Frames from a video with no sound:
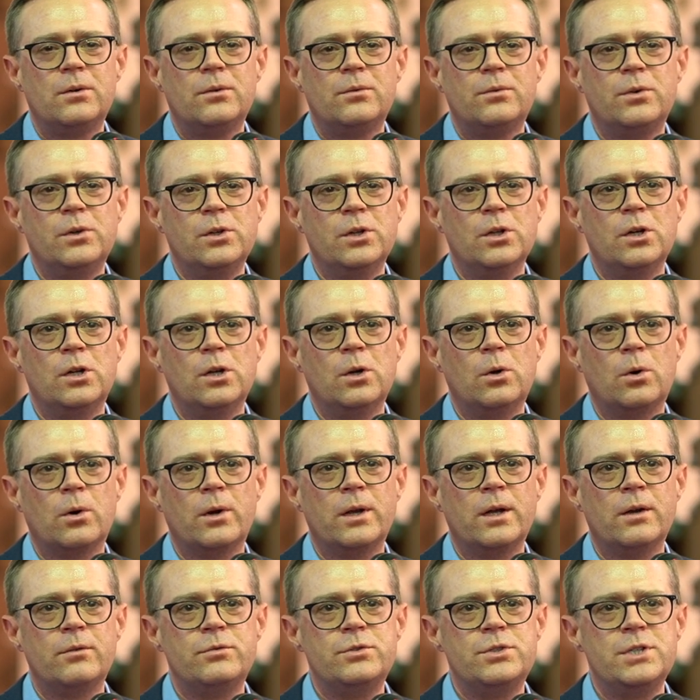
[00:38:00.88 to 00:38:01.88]
for the
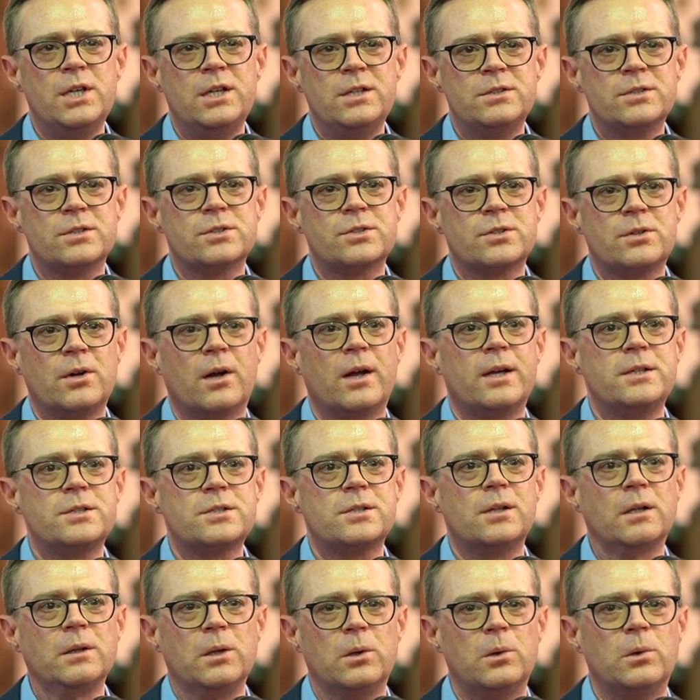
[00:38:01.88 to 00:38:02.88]
glory of Jesus
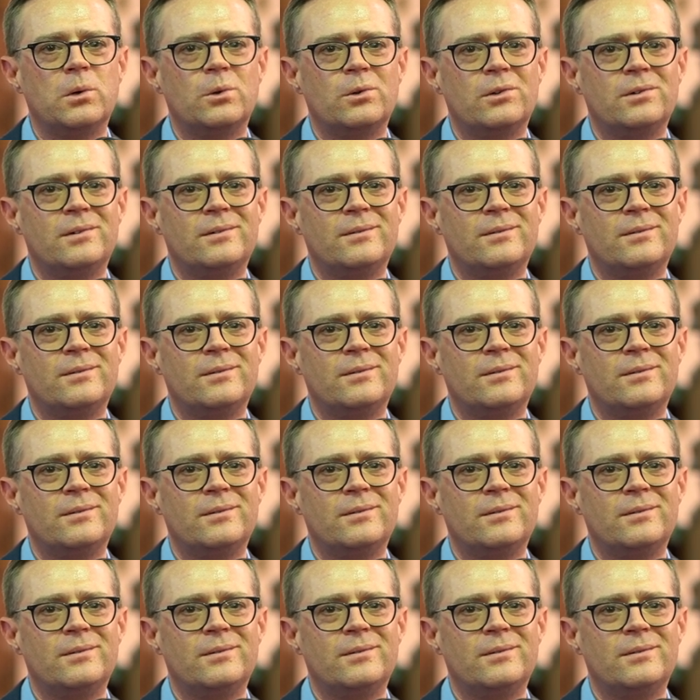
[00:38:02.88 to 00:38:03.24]
Christ alone.